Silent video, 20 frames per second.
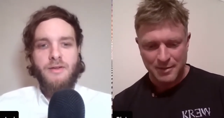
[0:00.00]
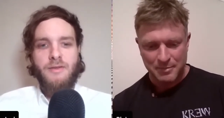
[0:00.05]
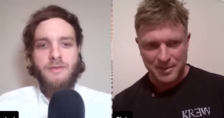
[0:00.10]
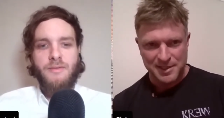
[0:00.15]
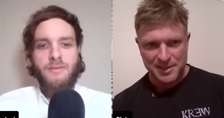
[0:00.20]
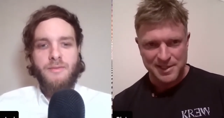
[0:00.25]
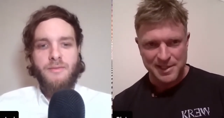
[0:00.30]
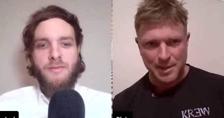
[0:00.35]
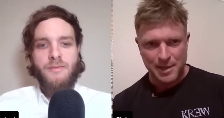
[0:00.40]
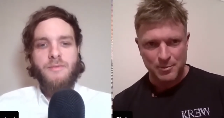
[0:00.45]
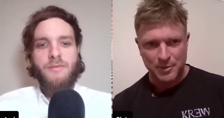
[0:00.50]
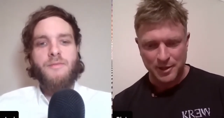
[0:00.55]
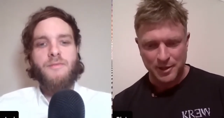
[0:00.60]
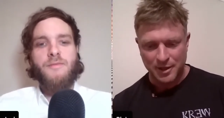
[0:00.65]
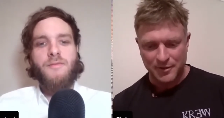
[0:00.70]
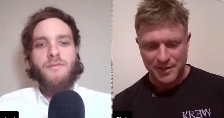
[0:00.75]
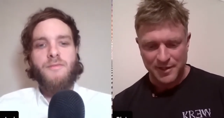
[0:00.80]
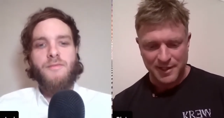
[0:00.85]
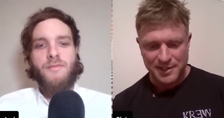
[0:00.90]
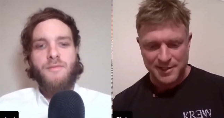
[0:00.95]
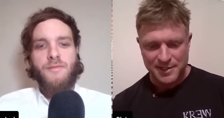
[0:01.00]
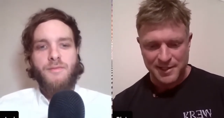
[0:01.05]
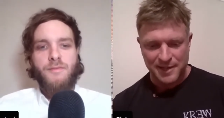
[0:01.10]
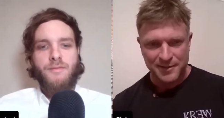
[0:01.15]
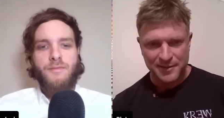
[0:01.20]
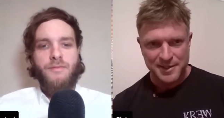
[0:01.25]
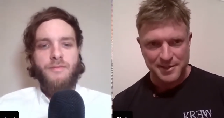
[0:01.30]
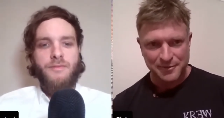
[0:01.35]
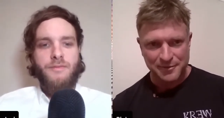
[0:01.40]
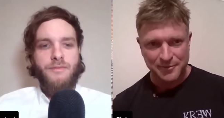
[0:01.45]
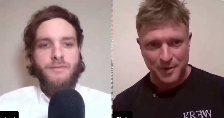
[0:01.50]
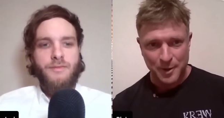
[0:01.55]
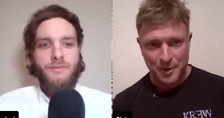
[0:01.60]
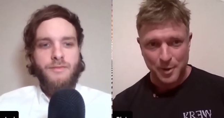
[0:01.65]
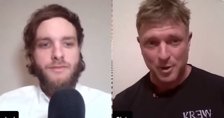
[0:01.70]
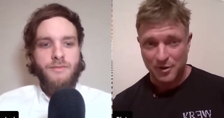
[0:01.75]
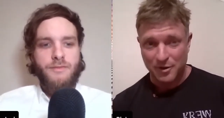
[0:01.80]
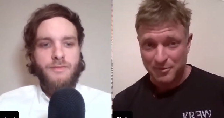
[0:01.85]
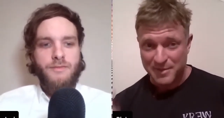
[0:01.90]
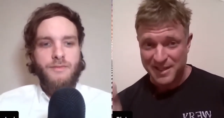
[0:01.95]
Speaker 1: but somewhere on the internet, there's a
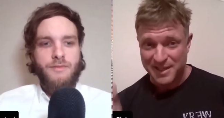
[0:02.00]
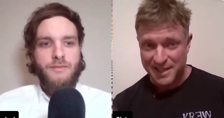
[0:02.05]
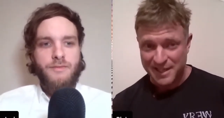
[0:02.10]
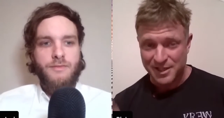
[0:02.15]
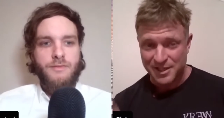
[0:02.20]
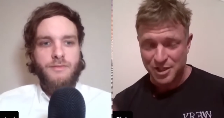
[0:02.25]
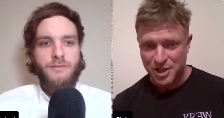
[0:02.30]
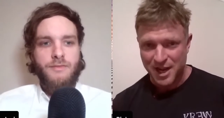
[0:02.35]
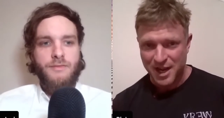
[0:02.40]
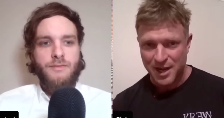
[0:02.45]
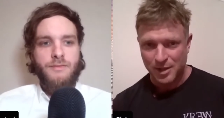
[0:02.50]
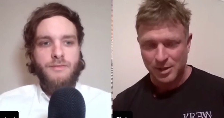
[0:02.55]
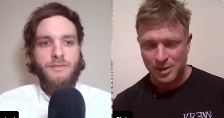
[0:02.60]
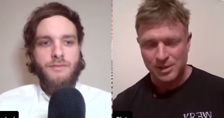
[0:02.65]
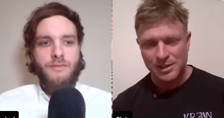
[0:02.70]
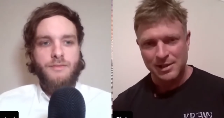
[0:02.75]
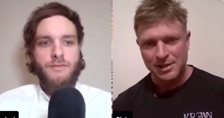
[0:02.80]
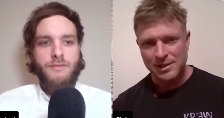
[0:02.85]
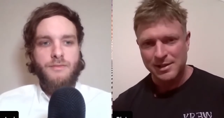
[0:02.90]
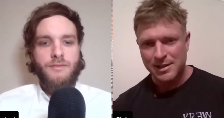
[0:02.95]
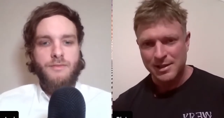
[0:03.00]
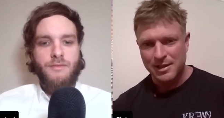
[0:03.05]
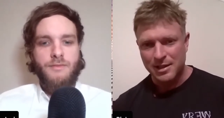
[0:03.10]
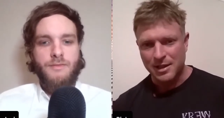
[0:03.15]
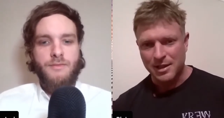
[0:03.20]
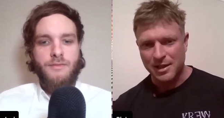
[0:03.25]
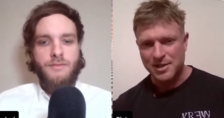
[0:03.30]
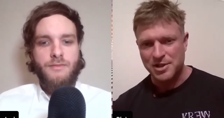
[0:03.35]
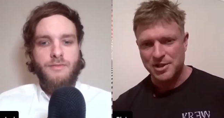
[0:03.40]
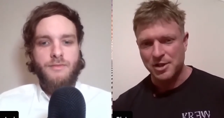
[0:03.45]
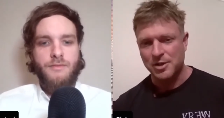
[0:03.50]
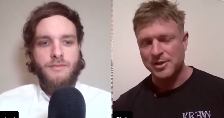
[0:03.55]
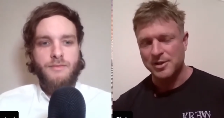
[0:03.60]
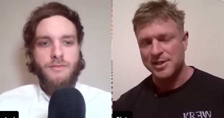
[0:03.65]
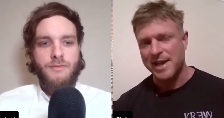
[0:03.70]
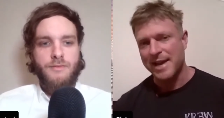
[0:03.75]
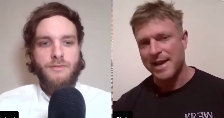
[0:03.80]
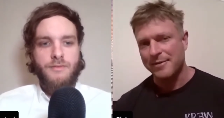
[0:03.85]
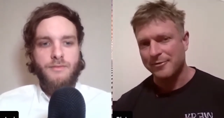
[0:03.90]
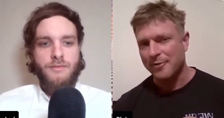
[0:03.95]
photo of me in jail because you
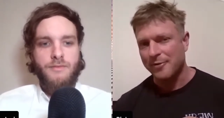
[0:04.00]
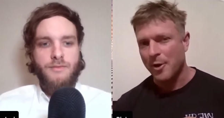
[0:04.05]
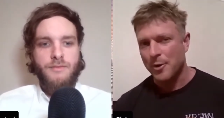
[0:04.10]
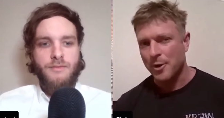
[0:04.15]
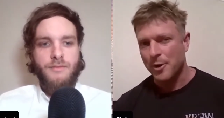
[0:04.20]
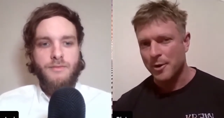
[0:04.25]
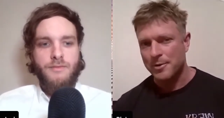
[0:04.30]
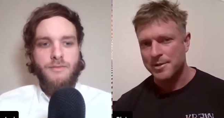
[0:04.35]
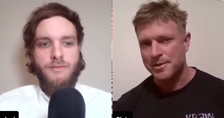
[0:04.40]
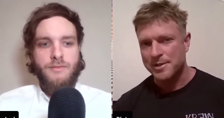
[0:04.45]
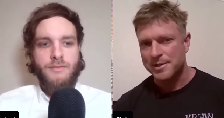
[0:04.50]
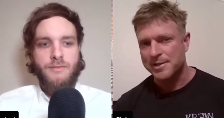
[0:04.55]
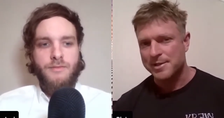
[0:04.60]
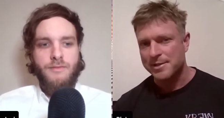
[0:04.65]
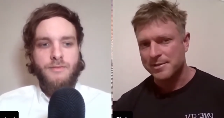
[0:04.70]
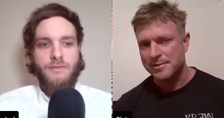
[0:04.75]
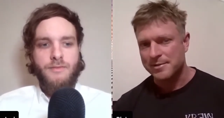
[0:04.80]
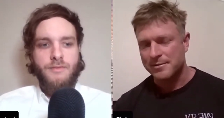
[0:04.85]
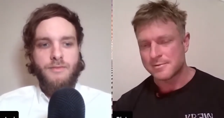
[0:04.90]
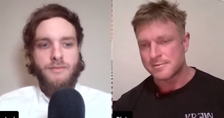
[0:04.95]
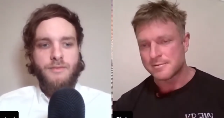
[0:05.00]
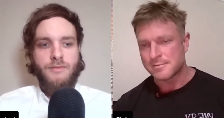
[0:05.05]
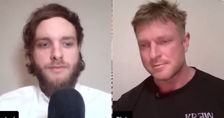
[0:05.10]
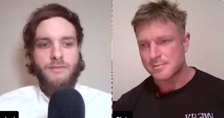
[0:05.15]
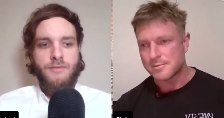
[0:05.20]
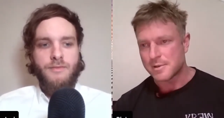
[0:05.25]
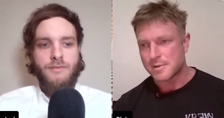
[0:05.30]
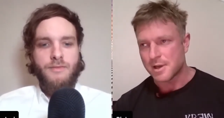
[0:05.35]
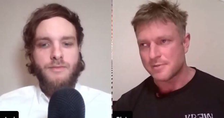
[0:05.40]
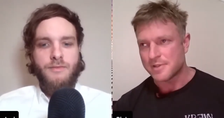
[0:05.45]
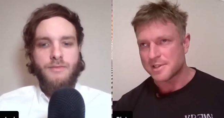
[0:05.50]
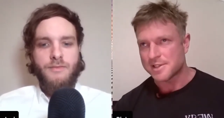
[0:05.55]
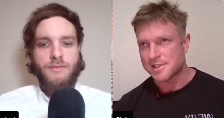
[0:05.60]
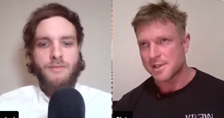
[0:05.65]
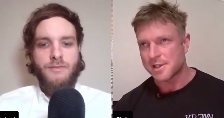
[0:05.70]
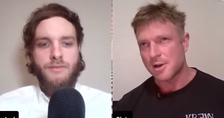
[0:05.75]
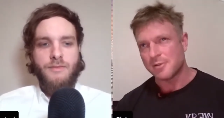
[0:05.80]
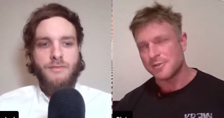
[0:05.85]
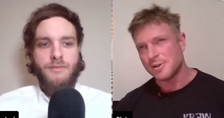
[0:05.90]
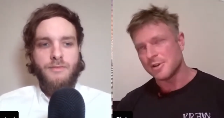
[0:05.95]
could take photos of
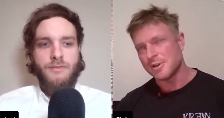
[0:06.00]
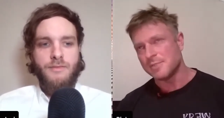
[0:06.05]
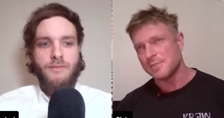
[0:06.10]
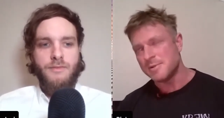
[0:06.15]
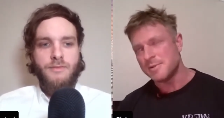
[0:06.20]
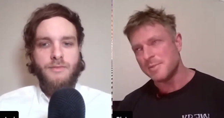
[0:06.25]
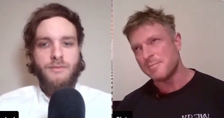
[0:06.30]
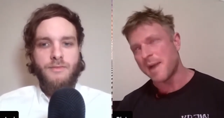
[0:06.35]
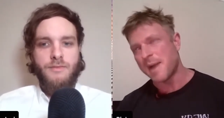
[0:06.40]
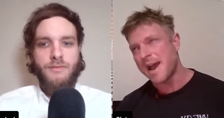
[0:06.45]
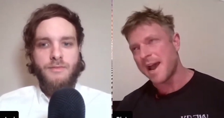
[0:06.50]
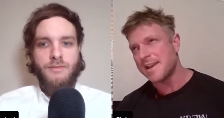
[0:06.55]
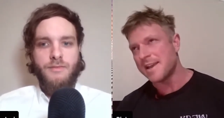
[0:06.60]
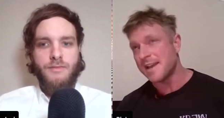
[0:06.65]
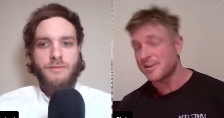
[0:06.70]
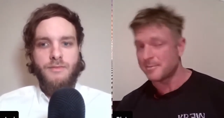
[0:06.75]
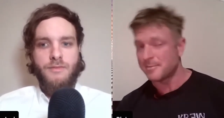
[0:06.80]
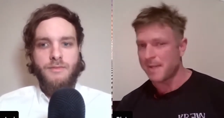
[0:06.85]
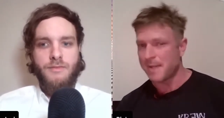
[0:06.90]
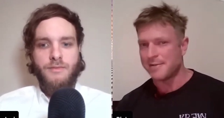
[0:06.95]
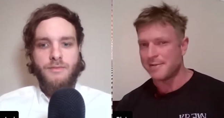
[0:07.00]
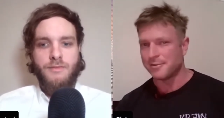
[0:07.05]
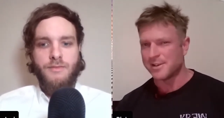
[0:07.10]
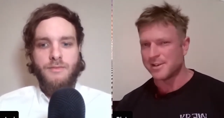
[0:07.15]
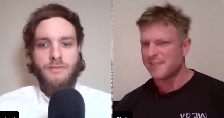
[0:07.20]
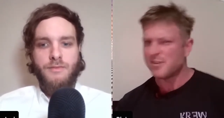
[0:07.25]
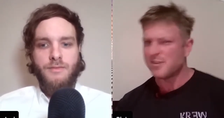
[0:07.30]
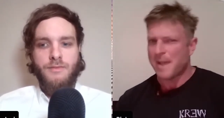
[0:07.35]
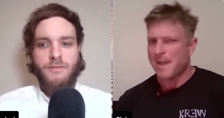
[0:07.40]
yourself. You could you pay, you have to pay for it. You